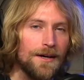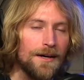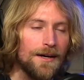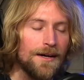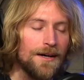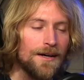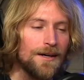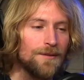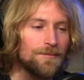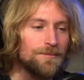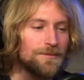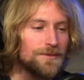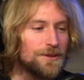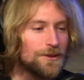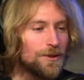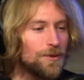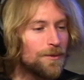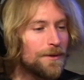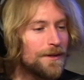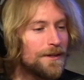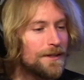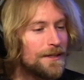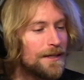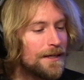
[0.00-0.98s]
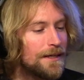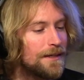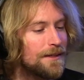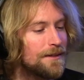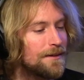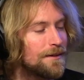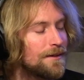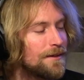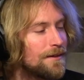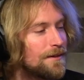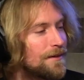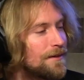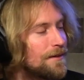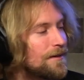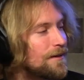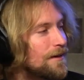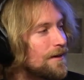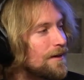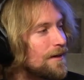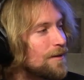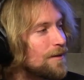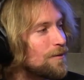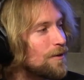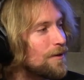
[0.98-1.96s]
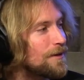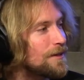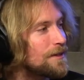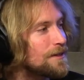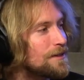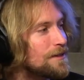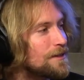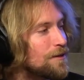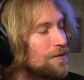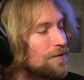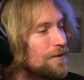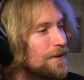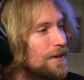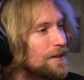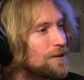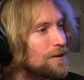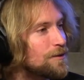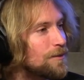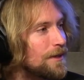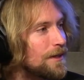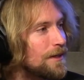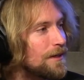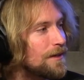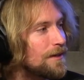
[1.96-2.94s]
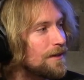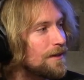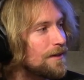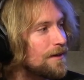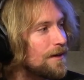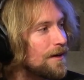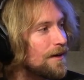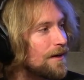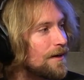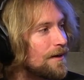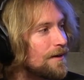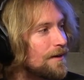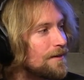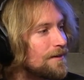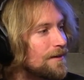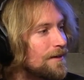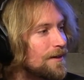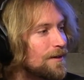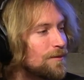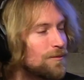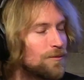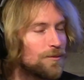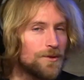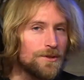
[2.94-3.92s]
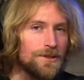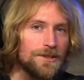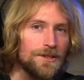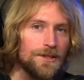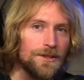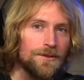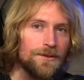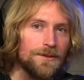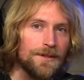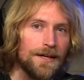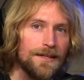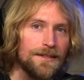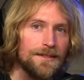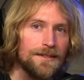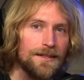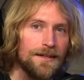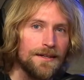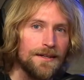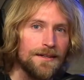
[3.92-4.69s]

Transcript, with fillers: Um, so we're going to hit um, all that stuff next week, mm-hmm. and um, we'll see you guys